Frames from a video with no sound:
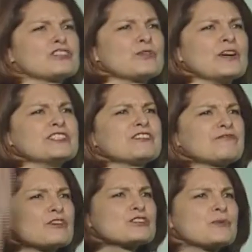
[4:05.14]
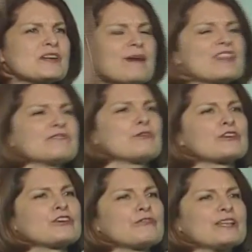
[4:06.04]
stories. The first one about the
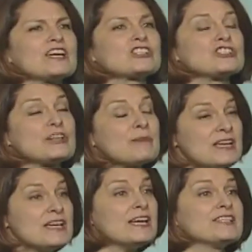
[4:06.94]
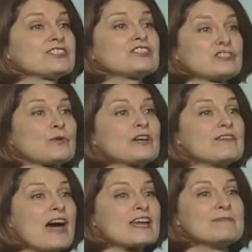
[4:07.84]
vertical relationship. It's the story
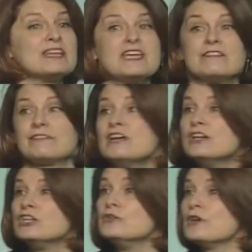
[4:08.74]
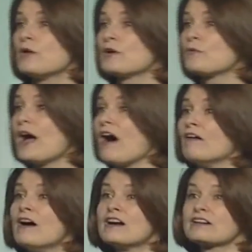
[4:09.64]
of Adam and Eve. You know it well.
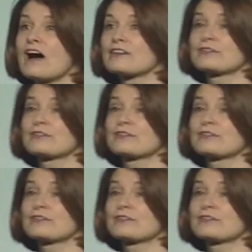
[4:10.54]
God